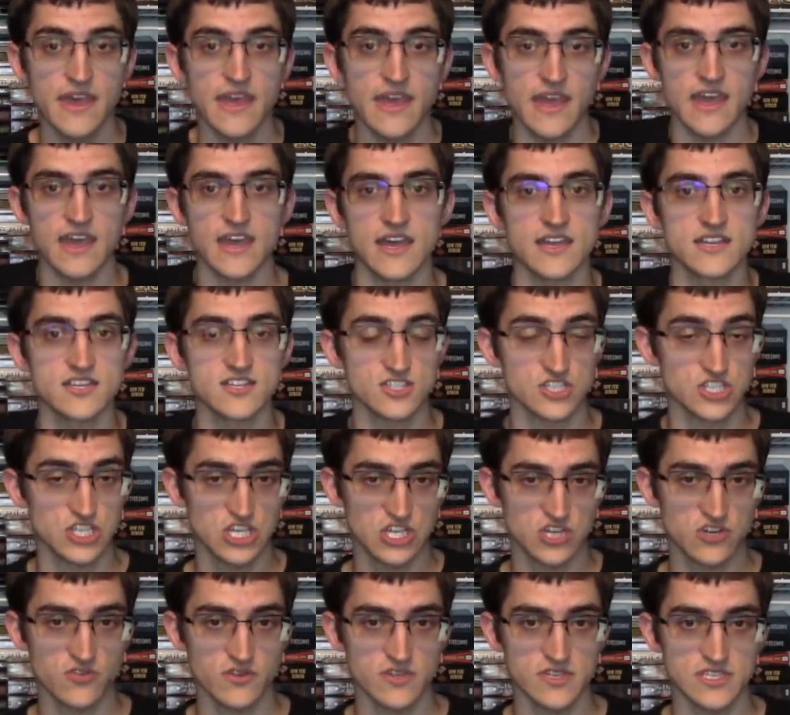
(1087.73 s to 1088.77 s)
And she
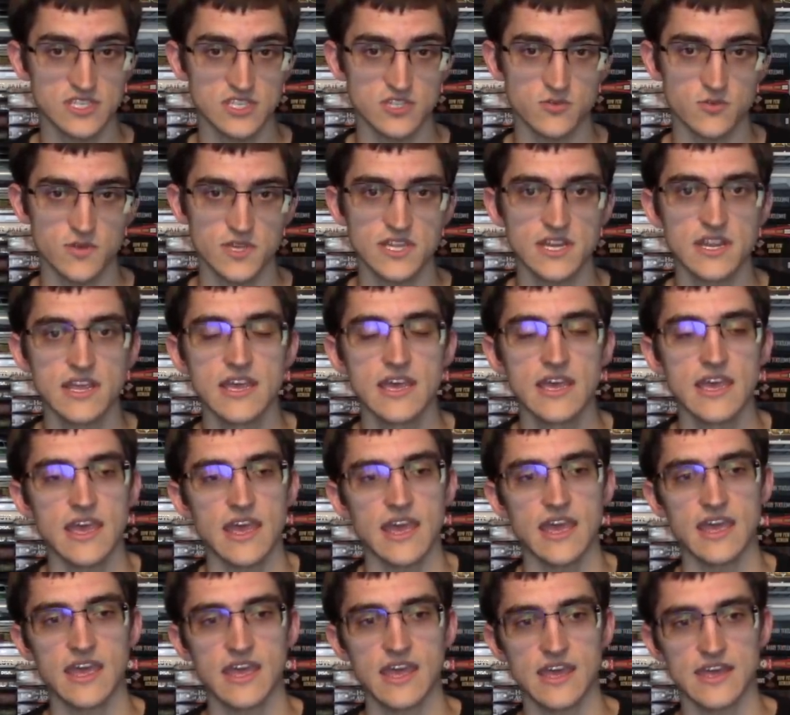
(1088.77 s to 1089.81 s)
agrees to it.
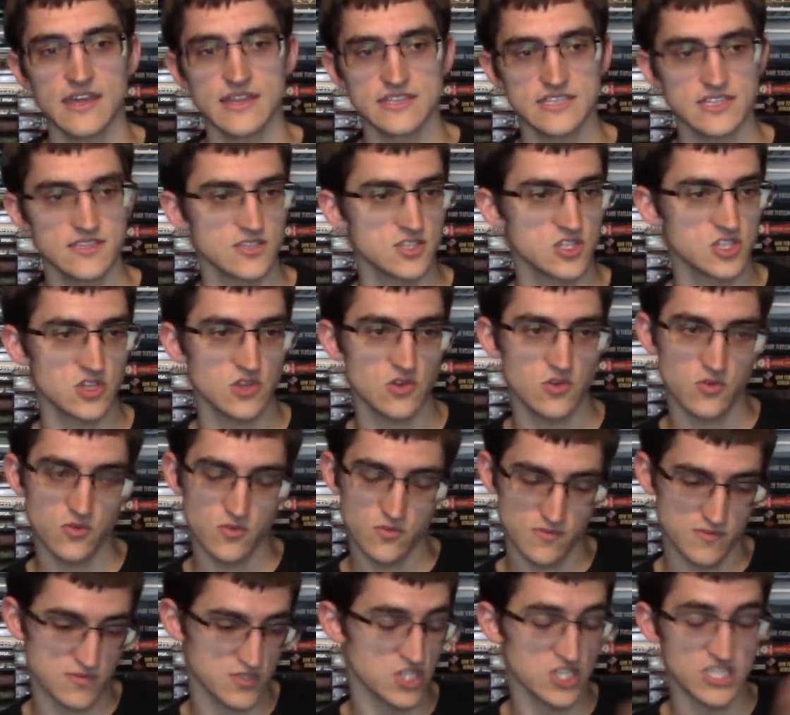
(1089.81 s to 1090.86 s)
And so
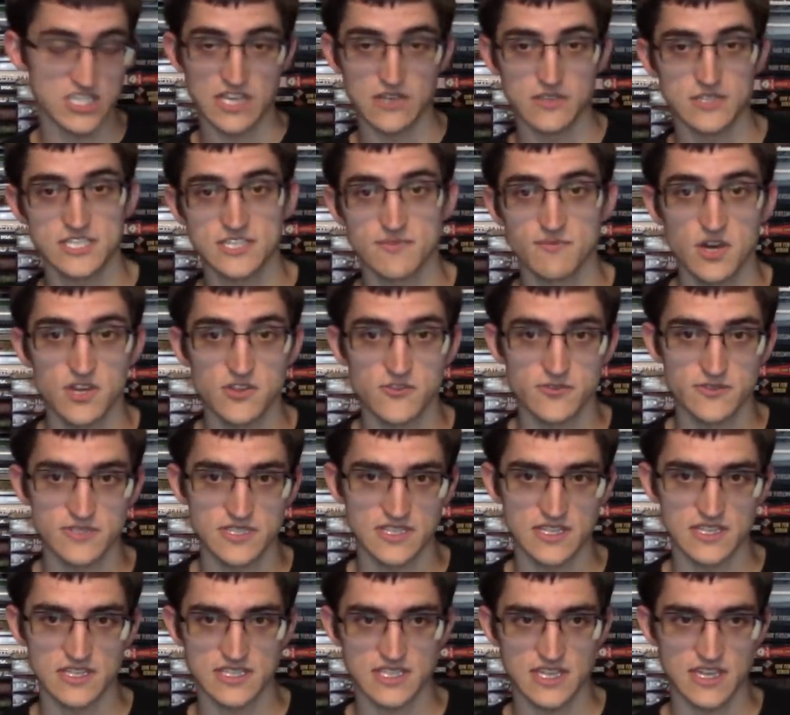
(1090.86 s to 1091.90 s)
she tells some others, and
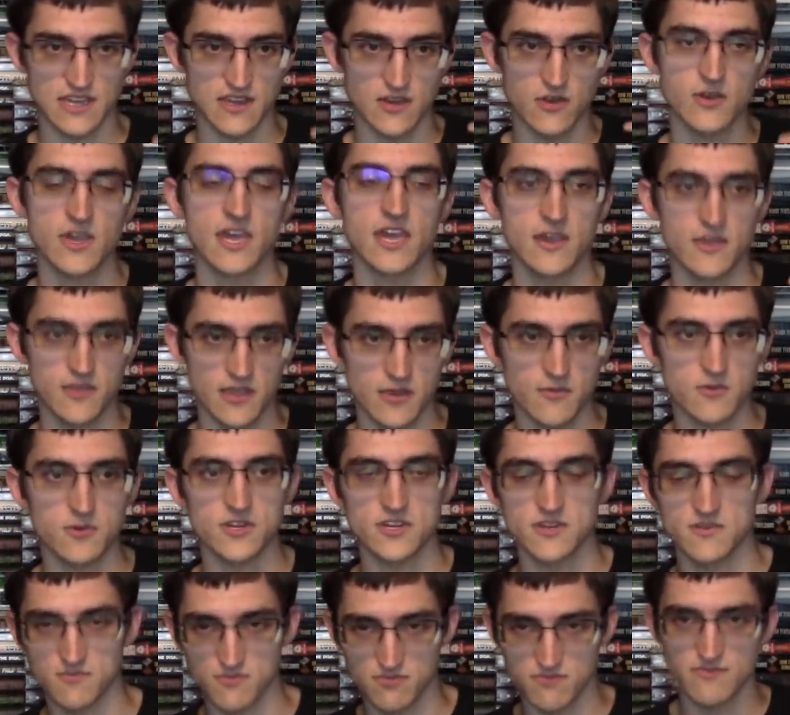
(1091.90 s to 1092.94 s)
they say, okay, yeah, we're
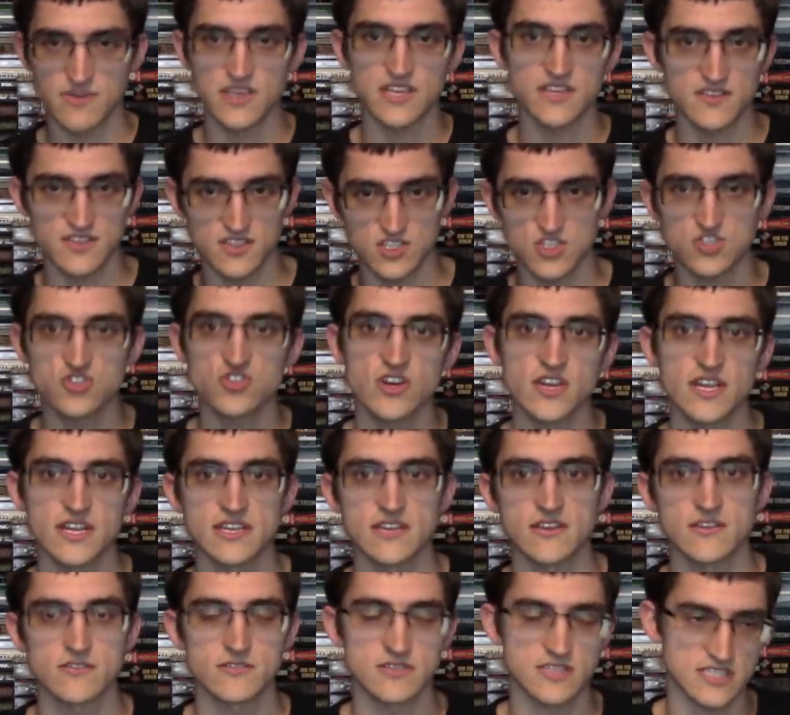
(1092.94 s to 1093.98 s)
going to make this trade
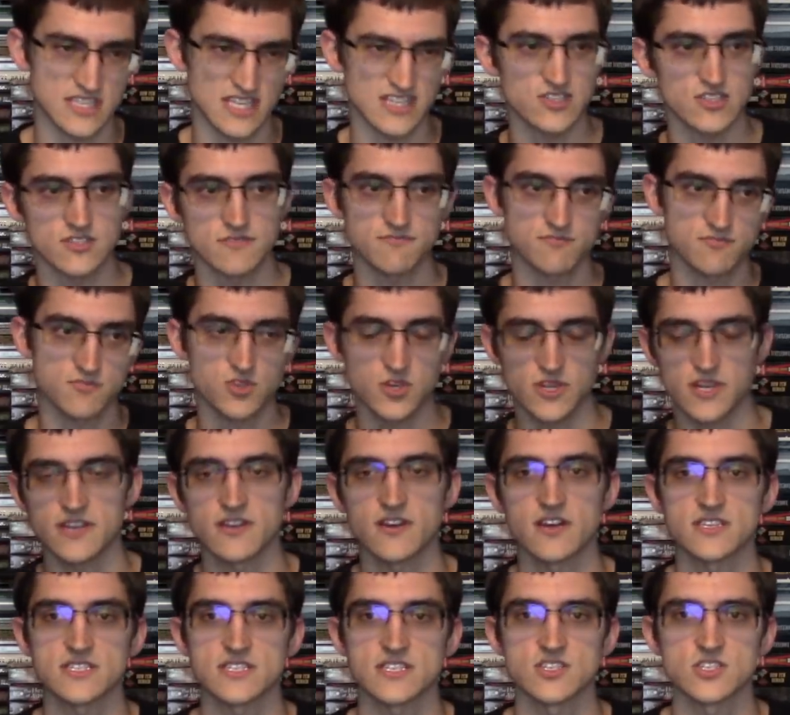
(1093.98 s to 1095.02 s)
here. It's essentially trading
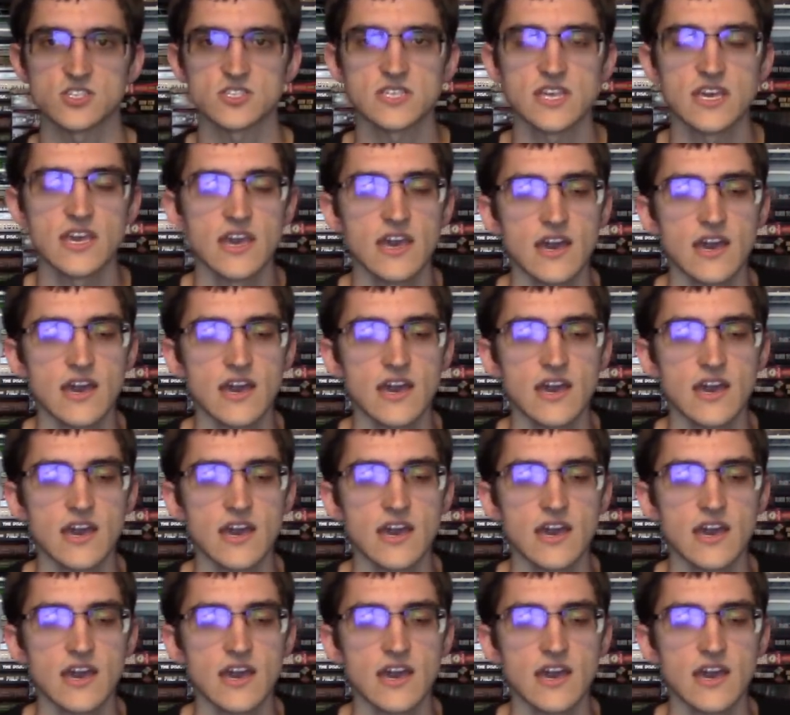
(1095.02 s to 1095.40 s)
hostages.